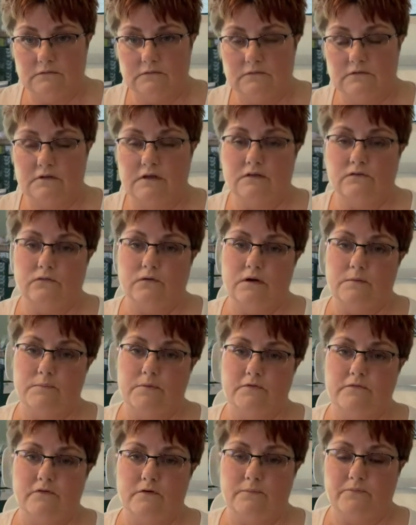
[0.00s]
So that's what I
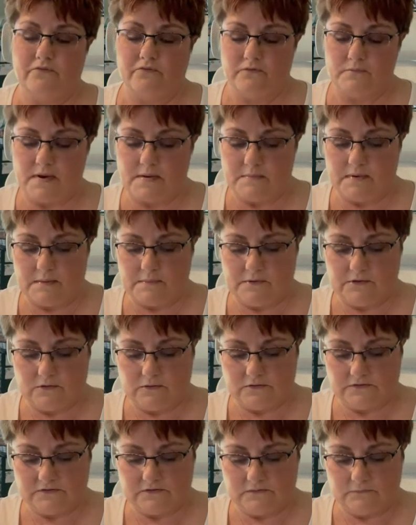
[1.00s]
prefer for my baby
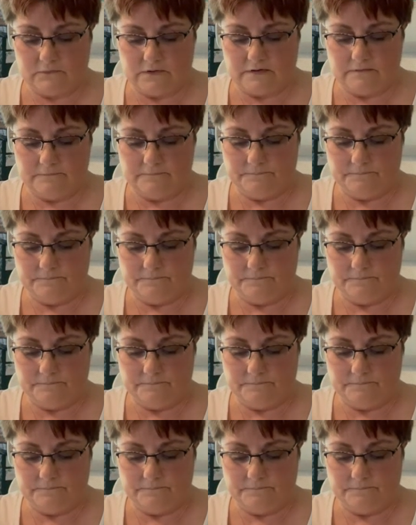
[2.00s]
quilts as well.